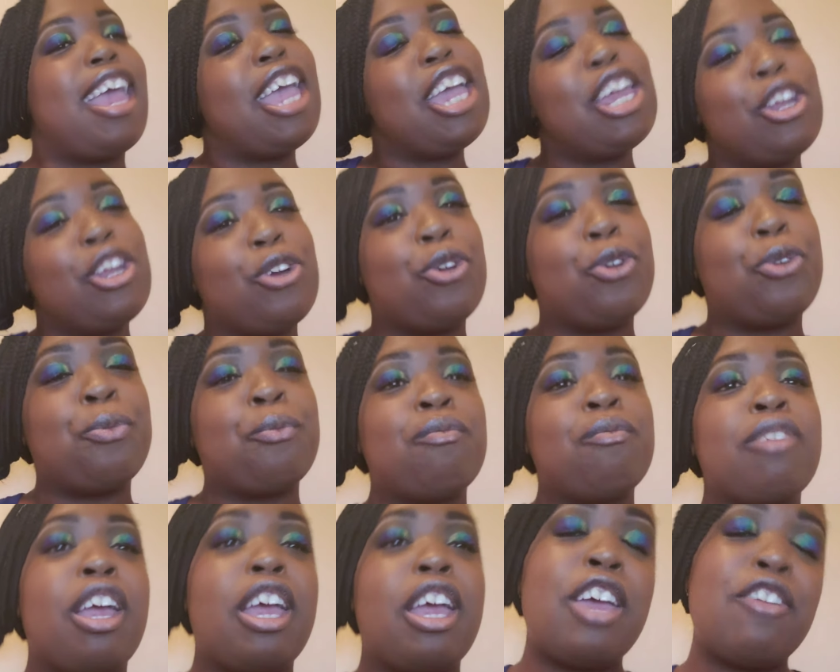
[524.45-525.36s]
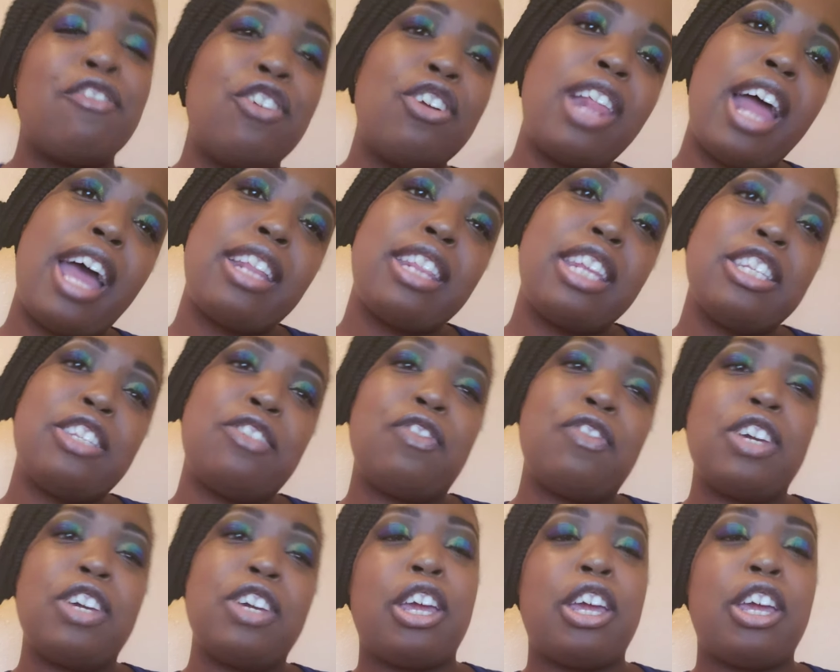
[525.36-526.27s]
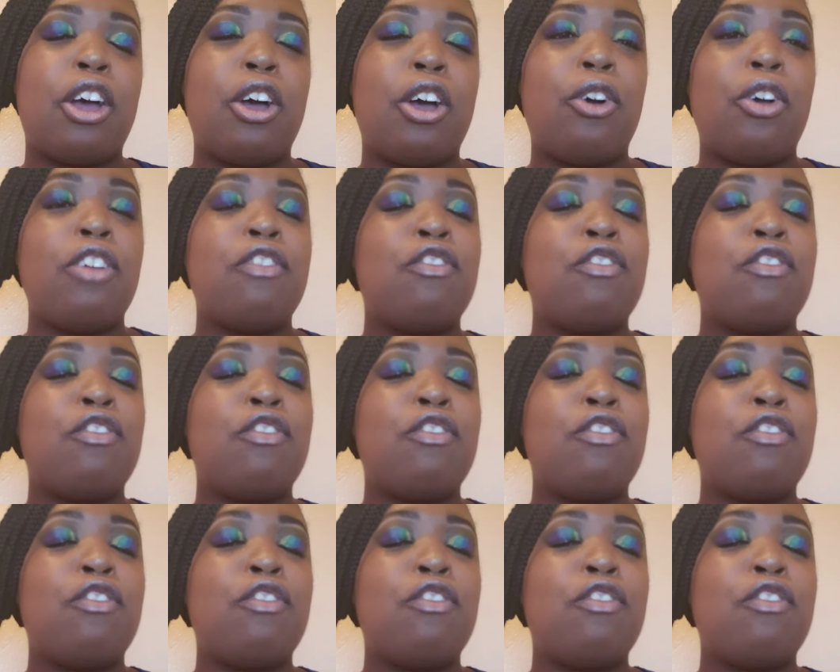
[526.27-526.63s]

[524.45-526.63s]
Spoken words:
Anywho, if you like this video,